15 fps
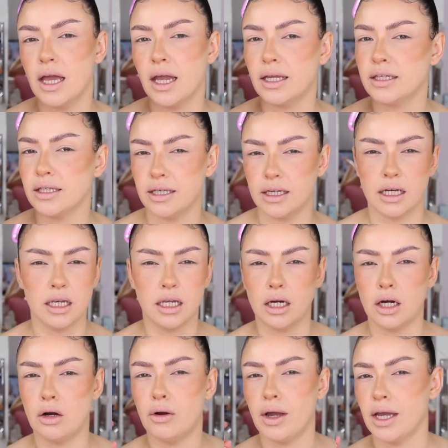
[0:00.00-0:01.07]
and
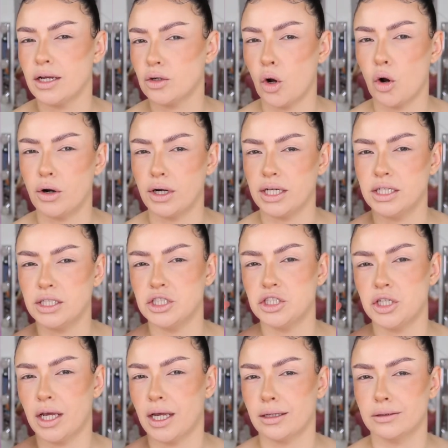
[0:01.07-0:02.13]
yellow and
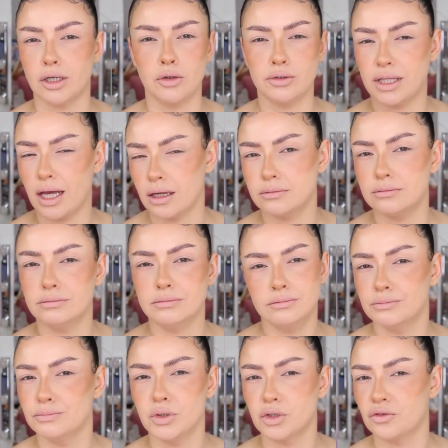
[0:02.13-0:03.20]
orange and all that
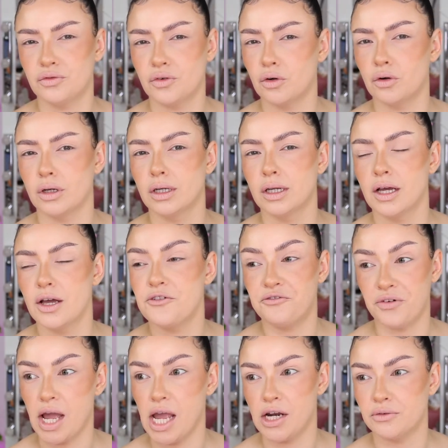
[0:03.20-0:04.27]
beautiful
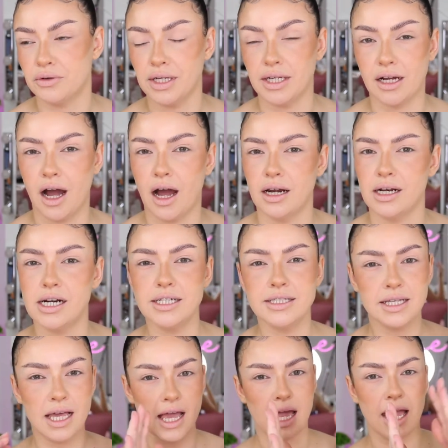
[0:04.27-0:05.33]
fiery colors,